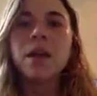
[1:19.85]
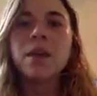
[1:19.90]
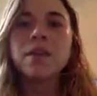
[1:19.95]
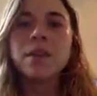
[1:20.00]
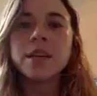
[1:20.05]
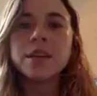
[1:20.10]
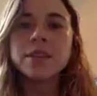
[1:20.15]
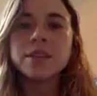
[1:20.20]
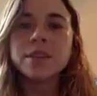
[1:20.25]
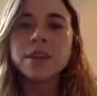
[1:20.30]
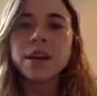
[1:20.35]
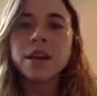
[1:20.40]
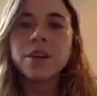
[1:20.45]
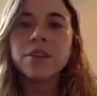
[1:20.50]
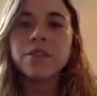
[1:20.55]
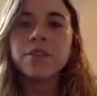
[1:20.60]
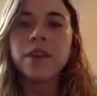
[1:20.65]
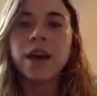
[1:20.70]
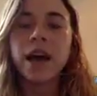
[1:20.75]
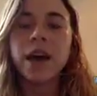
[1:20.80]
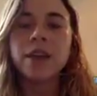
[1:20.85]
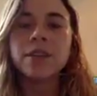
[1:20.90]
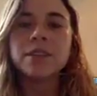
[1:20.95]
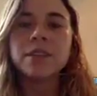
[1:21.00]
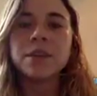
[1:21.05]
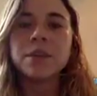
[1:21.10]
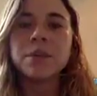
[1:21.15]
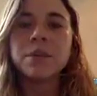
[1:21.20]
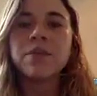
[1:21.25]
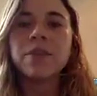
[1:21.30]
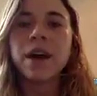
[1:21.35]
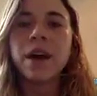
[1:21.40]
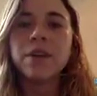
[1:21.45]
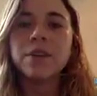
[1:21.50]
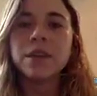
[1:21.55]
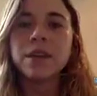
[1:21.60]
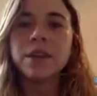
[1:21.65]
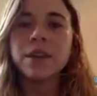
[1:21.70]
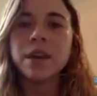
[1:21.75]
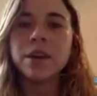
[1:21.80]
These good fats can be
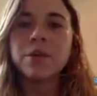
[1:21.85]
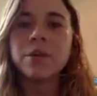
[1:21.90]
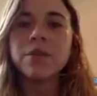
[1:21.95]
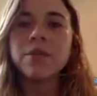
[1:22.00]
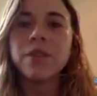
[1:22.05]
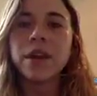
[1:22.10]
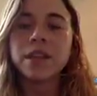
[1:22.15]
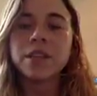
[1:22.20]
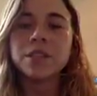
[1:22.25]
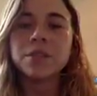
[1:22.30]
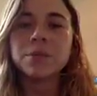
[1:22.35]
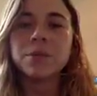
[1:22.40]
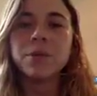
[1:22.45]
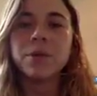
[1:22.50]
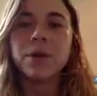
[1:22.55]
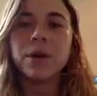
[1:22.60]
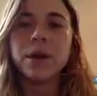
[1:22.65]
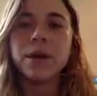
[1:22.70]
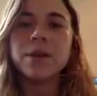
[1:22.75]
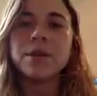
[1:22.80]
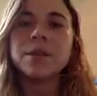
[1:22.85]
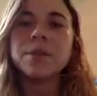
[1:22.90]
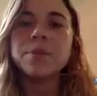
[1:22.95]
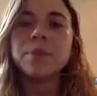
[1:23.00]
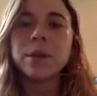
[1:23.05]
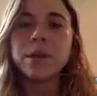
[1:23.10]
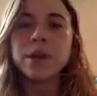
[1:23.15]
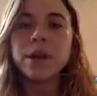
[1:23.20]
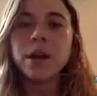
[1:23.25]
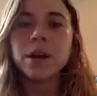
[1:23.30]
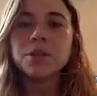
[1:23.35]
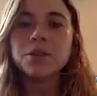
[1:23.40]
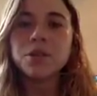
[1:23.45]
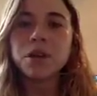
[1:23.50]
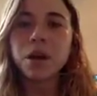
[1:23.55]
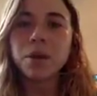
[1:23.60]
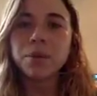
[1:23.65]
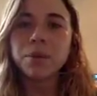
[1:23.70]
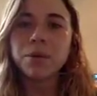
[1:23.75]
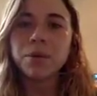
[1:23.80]
found in liquid vegetable oils, but not
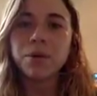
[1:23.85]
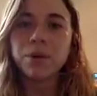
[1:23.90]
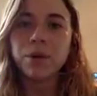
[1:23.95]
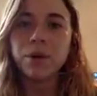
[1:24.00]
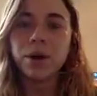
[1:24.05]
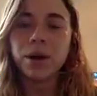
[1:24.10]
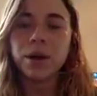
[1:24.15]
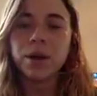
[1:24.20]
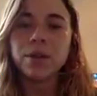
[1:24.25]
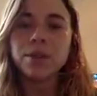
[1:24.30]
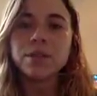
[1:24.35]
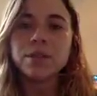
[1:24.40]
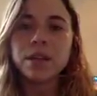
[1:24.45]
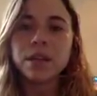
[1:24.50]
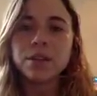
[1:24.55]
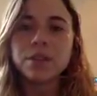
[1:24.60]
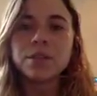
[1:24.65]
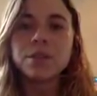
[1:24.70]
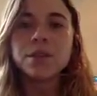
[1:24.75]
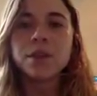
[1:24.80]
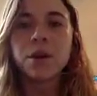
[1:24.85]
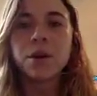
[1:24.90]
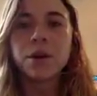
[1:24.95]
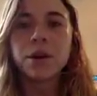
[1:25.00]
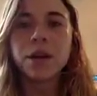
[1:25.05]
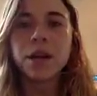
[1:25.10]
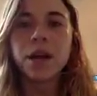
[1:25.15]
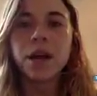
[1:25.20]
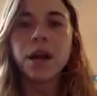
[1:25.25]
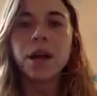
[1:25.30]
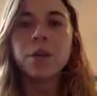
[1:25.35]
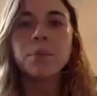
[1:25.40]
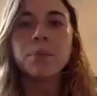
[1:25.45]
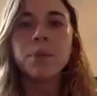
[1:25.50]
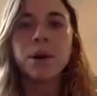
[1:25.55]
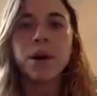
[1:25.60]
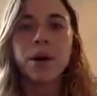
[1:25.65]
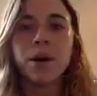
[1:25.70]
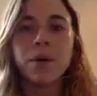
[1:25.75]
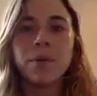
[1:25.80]
tropical oils such as coconut and
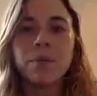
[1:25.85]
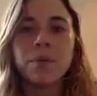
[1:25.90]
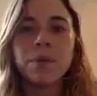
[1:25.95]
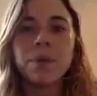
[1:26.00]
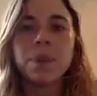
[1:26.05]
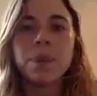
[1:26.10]
palm.